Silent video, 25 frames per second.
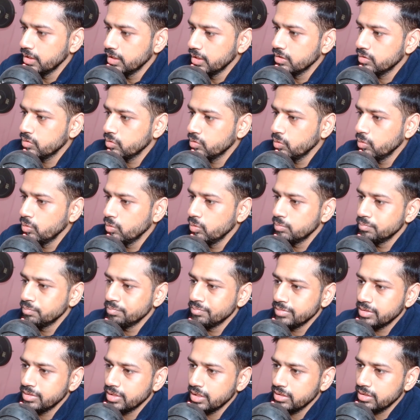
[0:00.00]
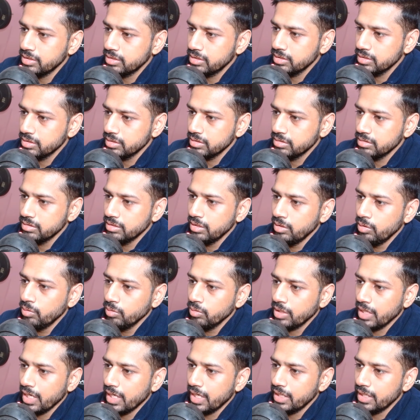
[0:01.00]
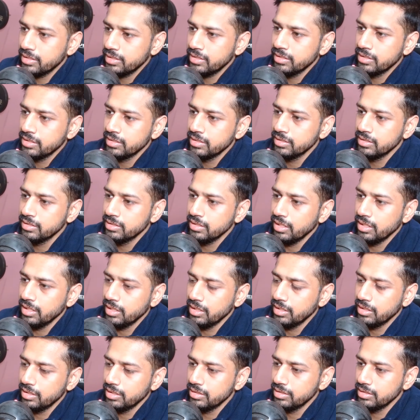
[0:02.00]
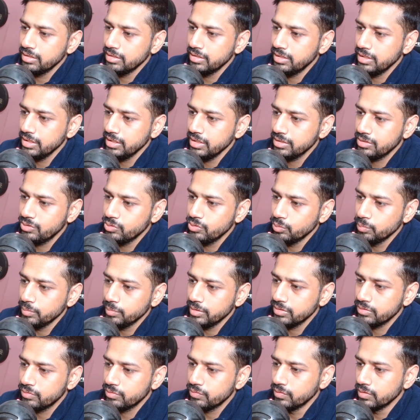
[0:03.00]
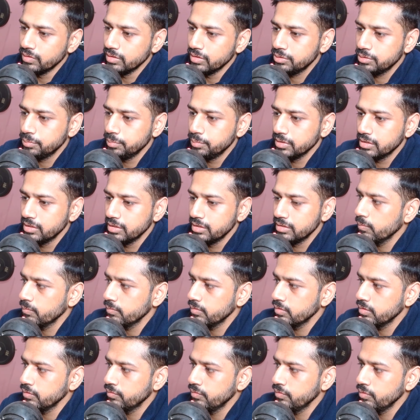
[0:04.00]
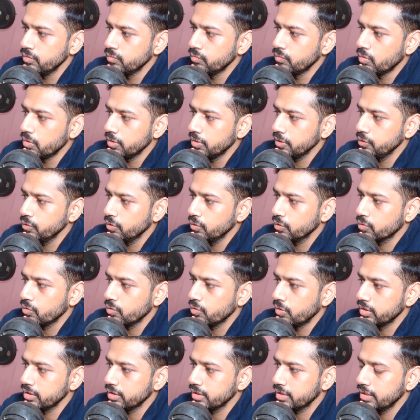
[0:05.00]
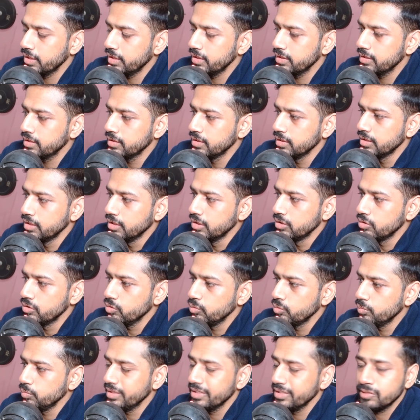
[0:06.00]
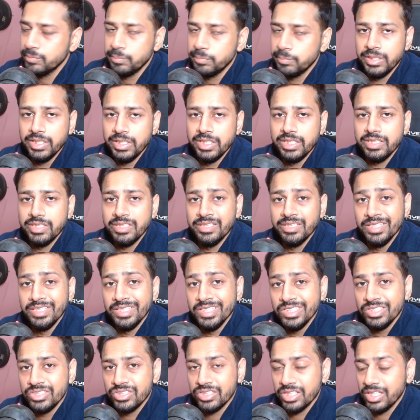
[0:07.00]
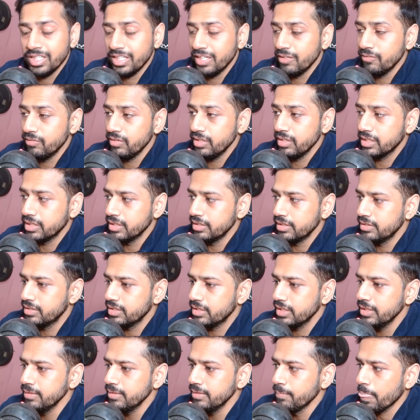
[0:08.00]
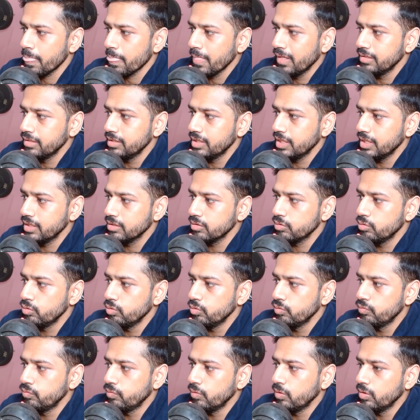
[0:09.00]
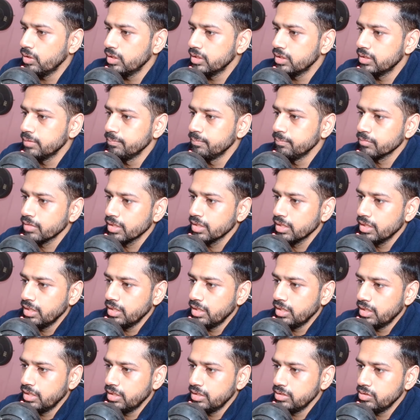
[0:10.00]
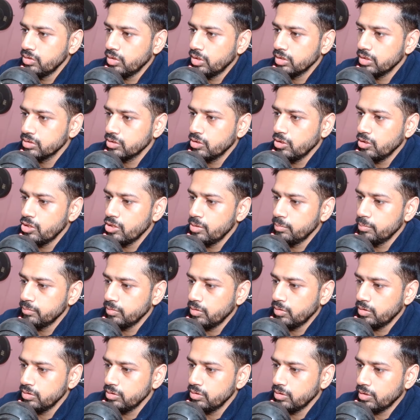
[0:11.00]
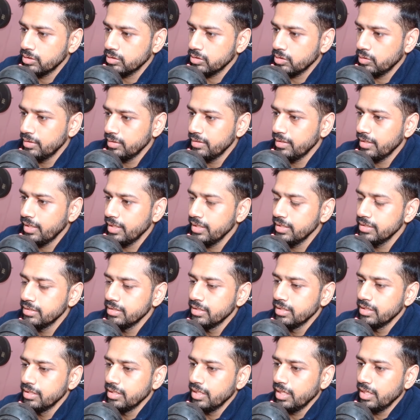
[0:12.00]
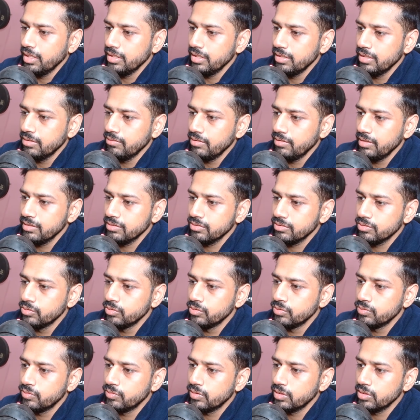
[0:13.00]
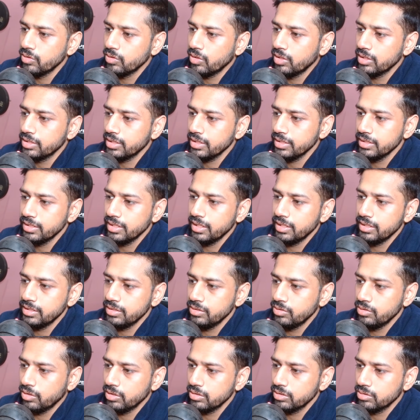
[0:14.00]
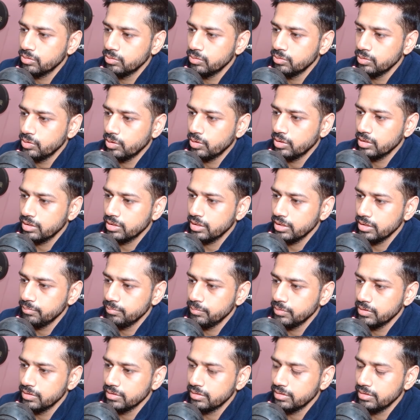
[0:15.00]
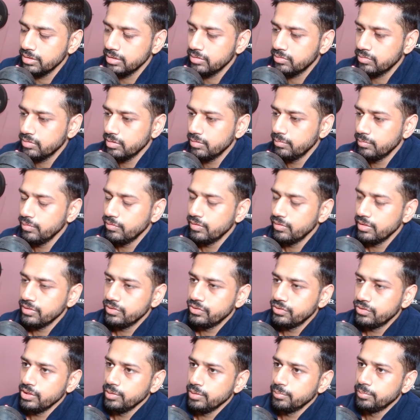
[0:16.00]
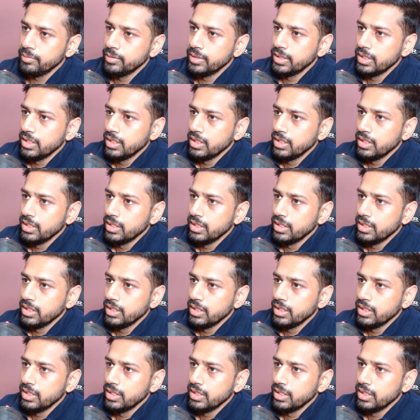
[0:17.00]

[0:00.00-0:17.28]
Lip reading: So just look at these domains first, because if you want your content to be displayed in each and every country, then go for .com or .online. Otherwise go for .in and .co.in, because these will be very cheap.